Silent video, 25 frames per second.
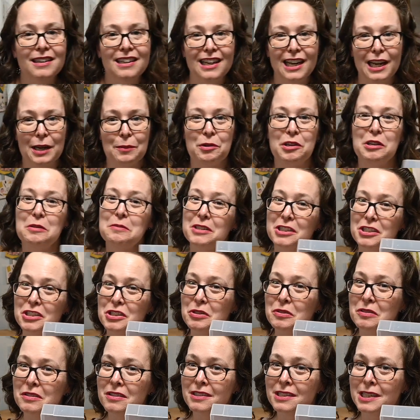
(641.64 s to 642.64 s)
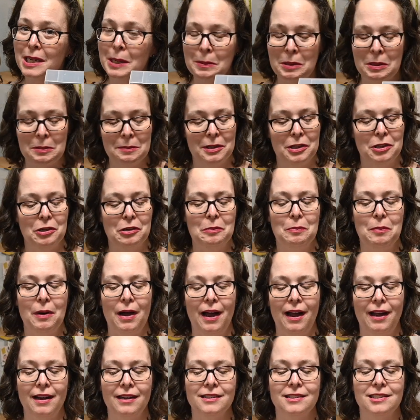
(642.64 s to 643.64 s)
I pretty much do just keep them in their
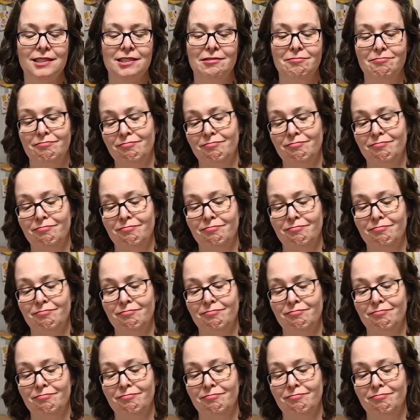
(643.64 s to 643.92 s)
box.